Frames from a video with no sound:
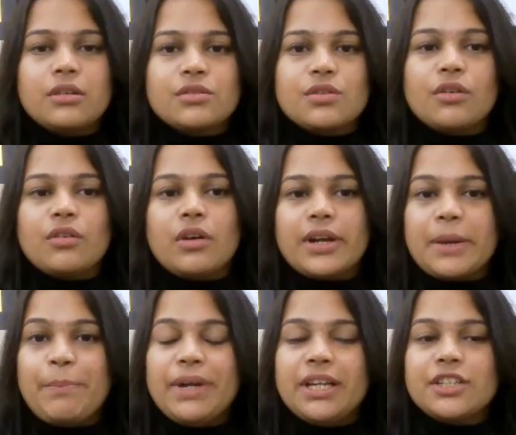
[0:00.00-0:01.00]
So
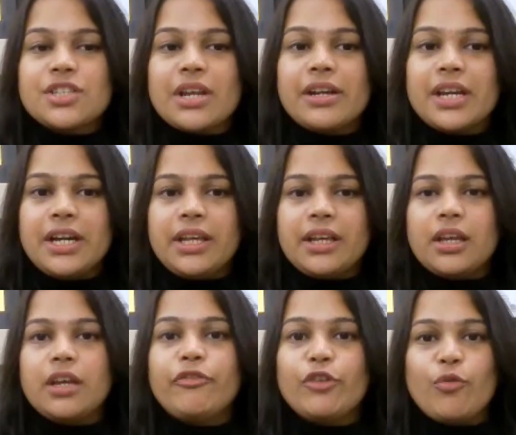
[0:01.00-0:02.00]
repetition reading,
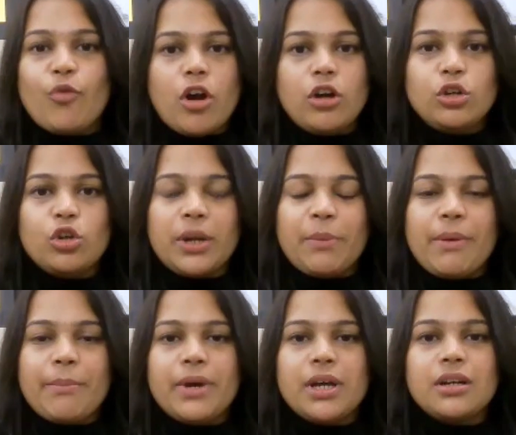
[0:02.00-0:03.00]
if you want to
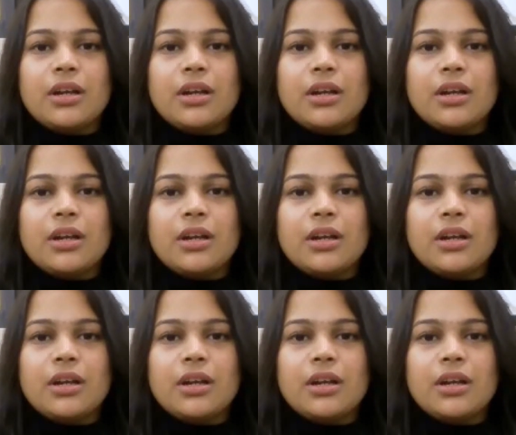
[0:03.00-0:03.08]
remember